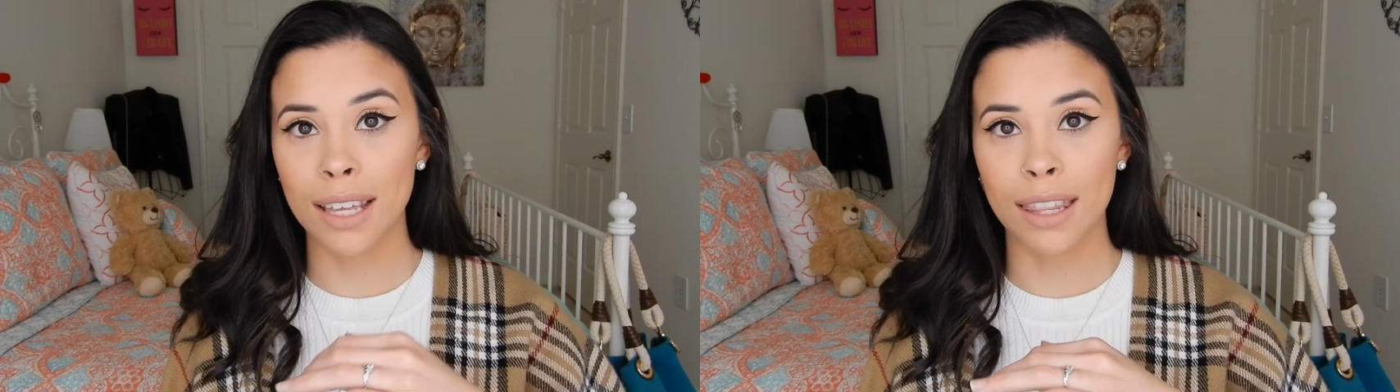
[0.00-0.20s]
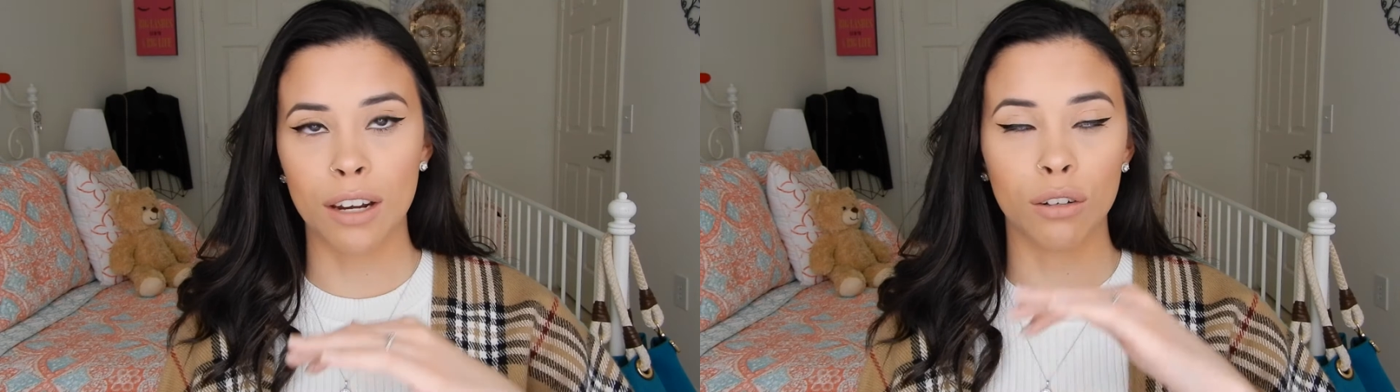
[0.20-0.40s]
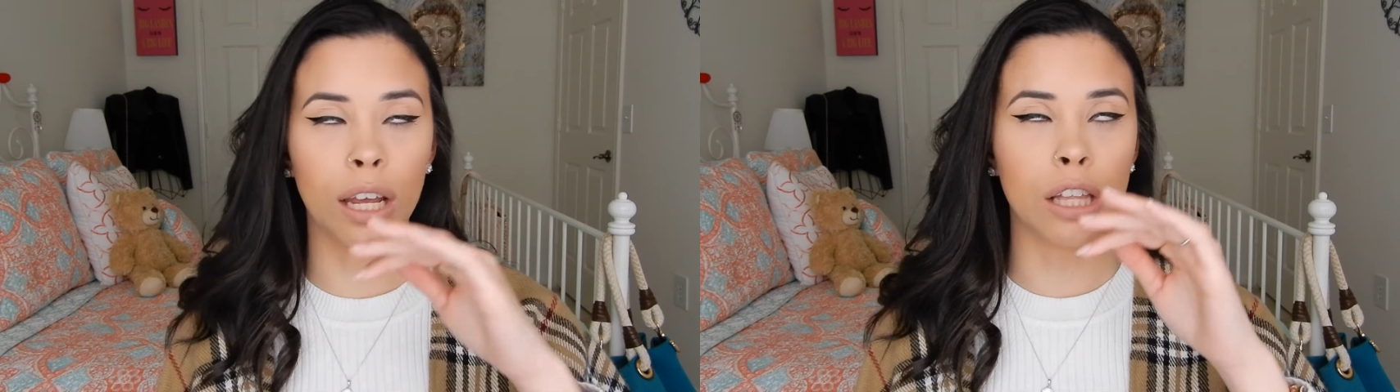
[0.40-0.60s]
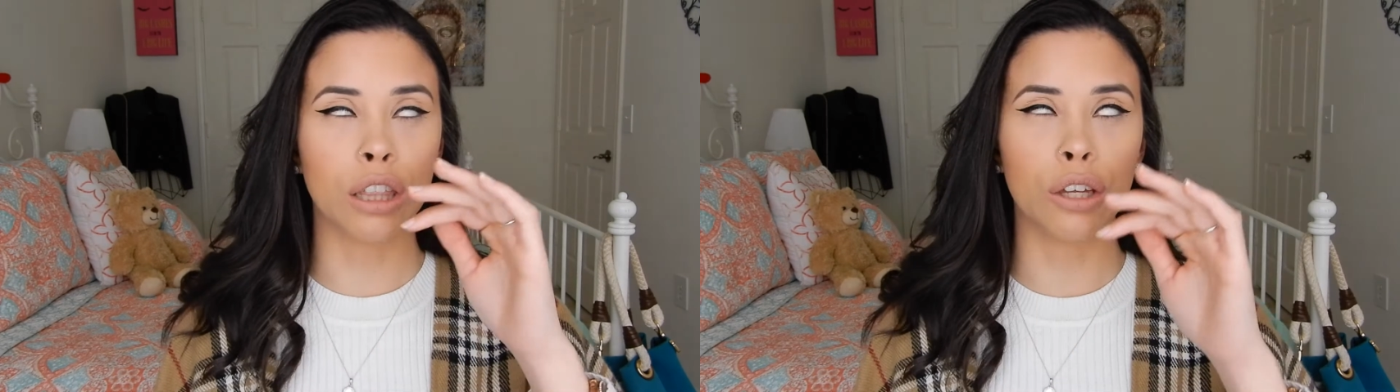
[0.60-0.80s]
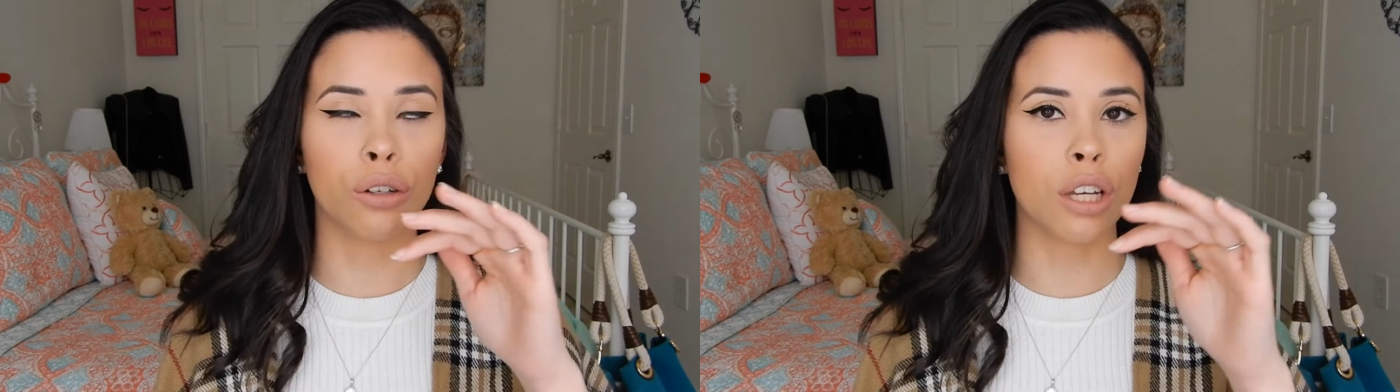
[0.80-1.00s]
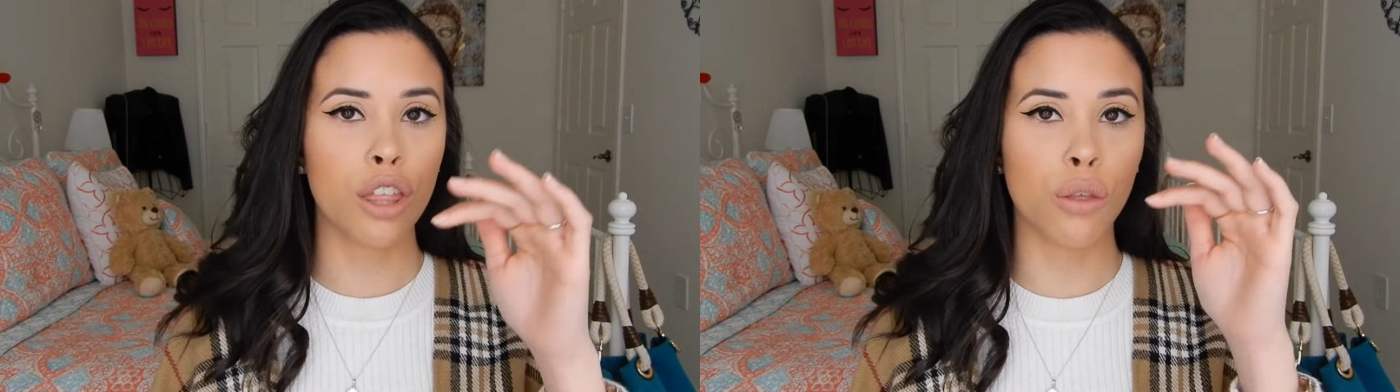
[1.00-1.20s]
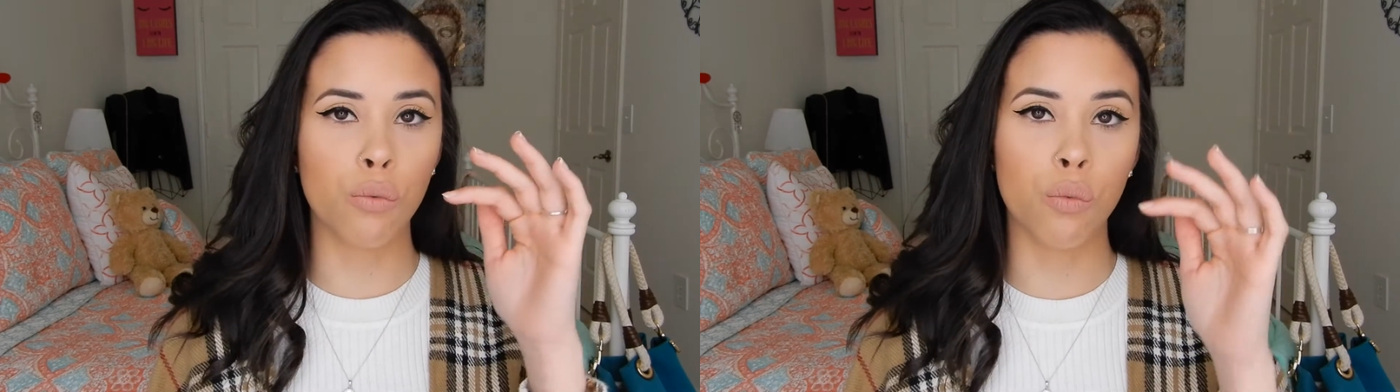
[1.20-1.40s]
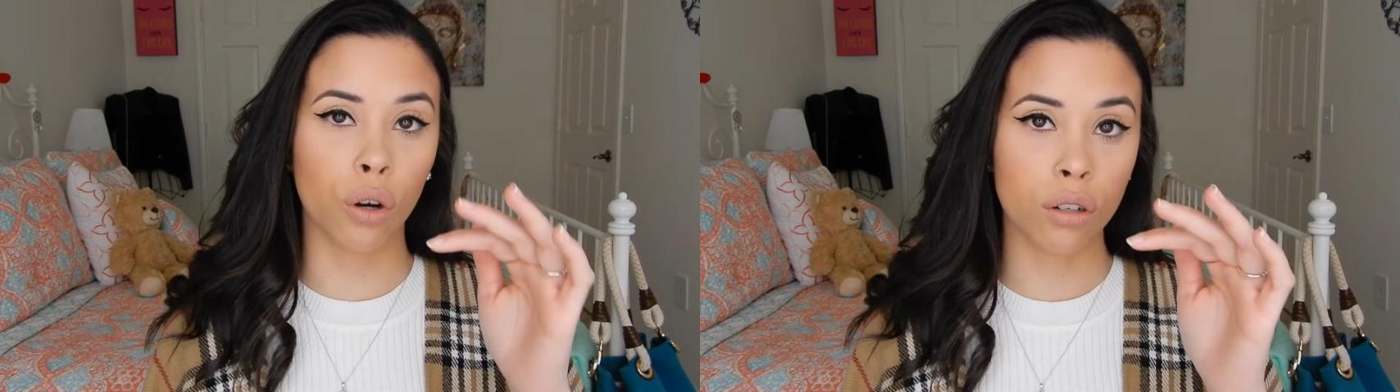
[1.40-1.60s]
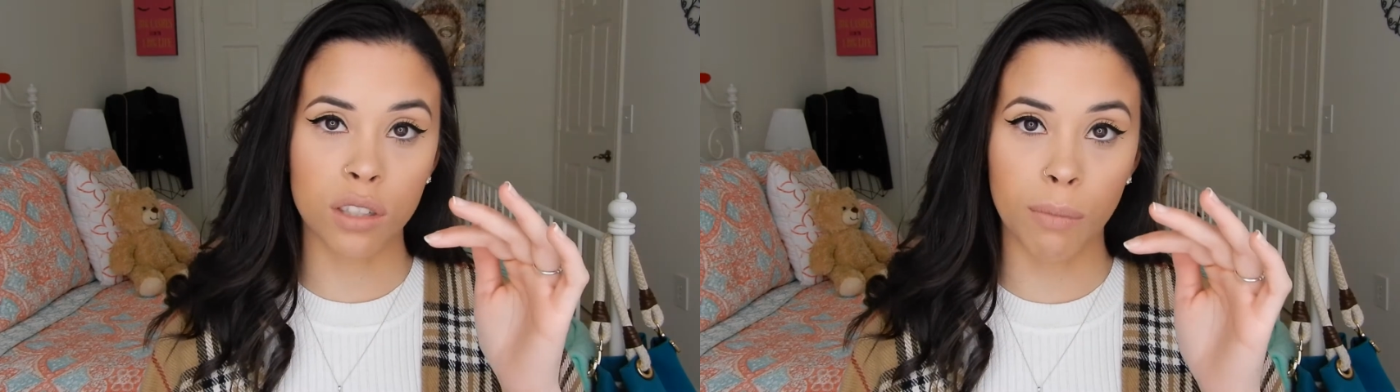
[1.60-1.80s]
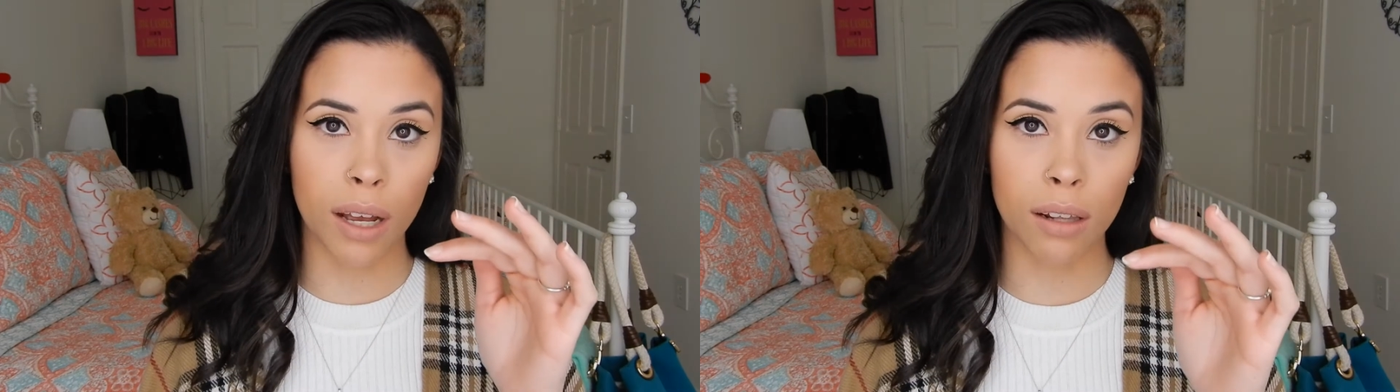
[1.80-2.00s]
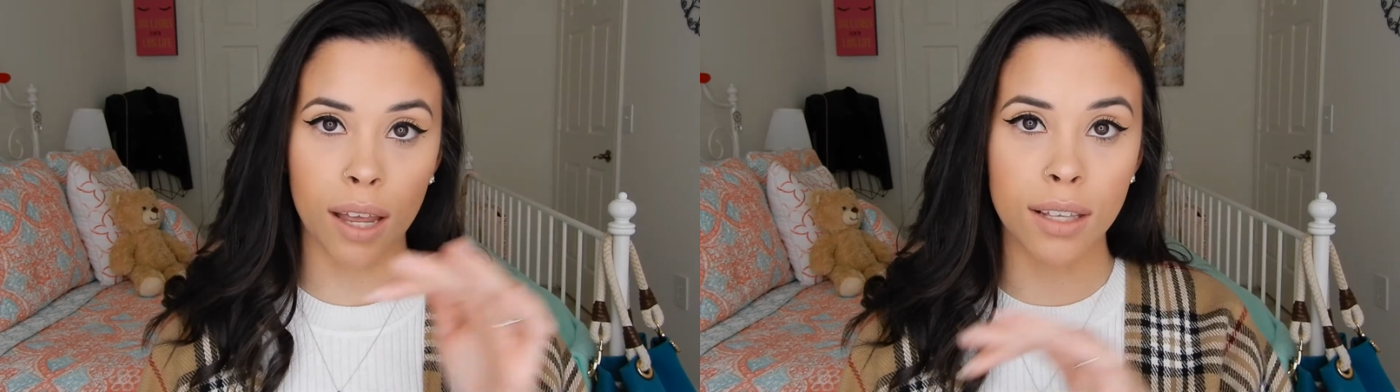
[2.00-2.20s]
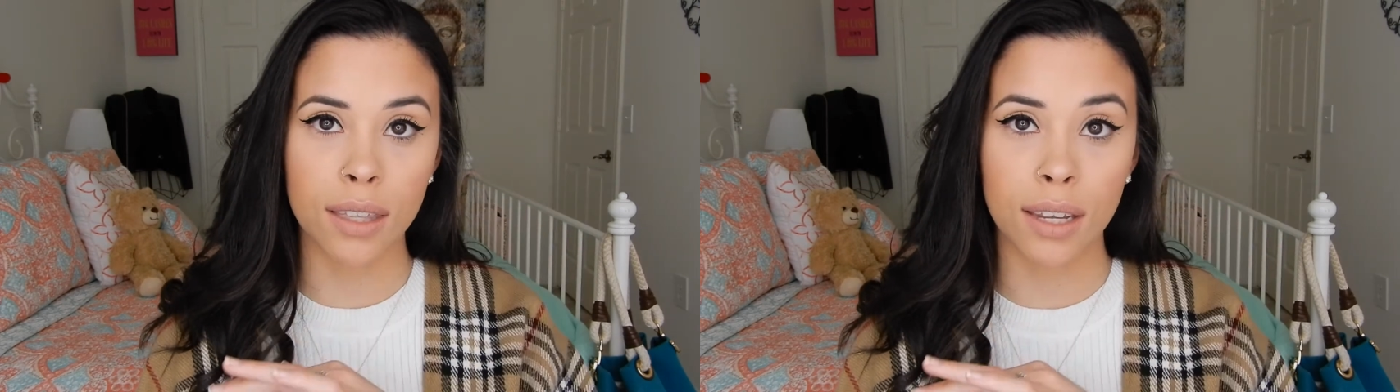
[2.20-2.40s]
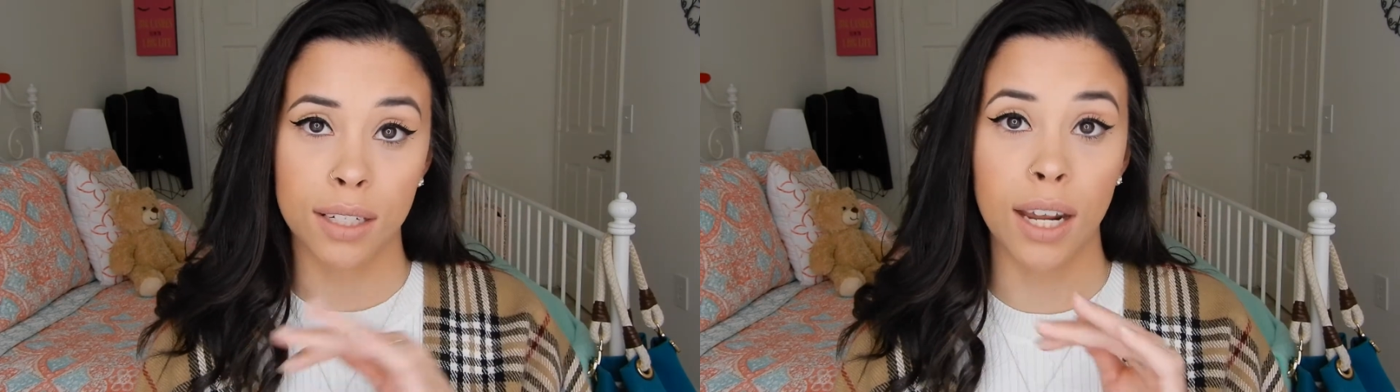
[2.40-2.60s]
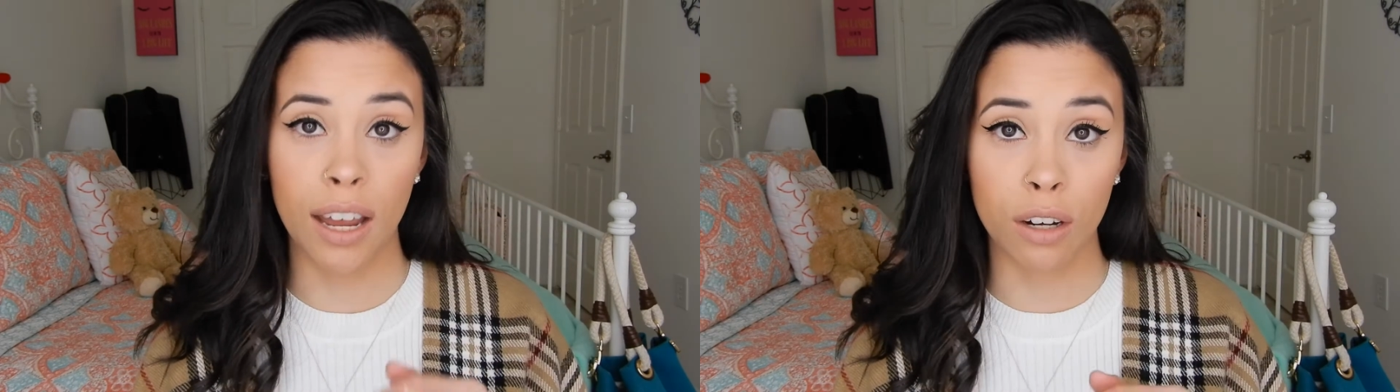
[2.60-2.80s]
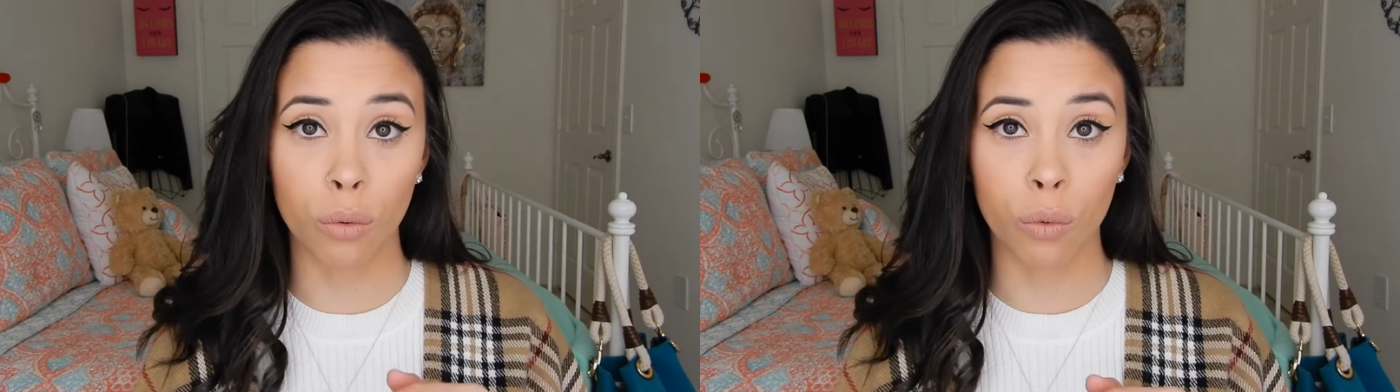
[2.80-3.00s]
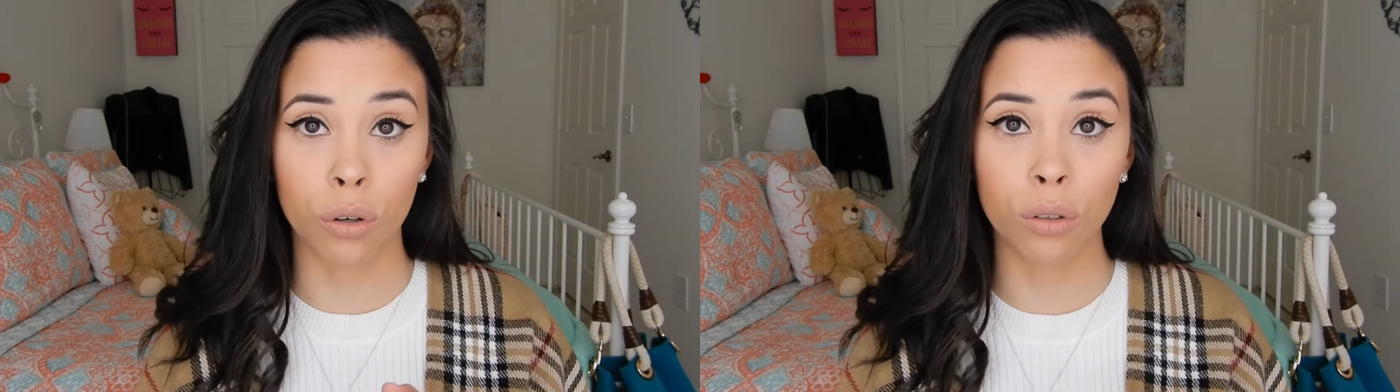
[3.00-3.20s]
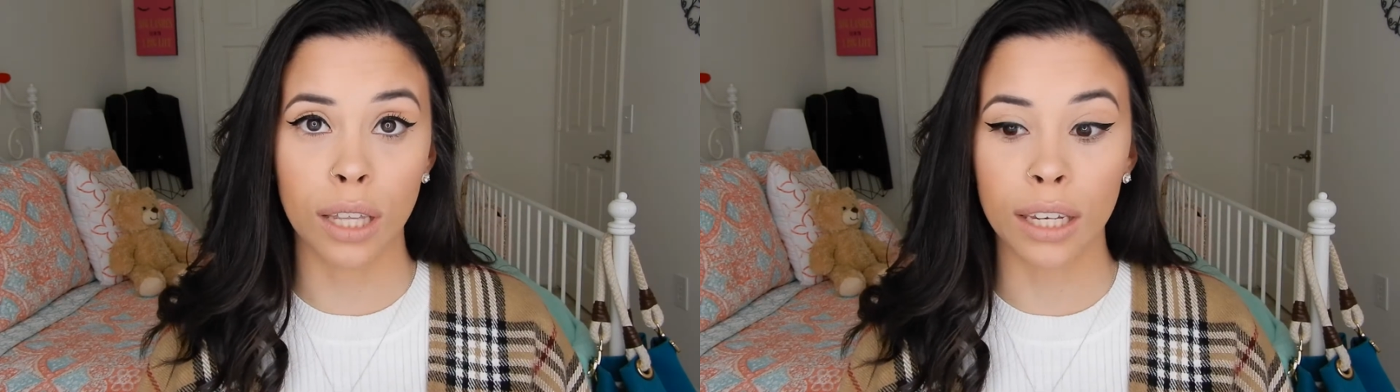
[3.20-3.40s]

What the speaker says: and they're like literally the worst smile lines in the entire world.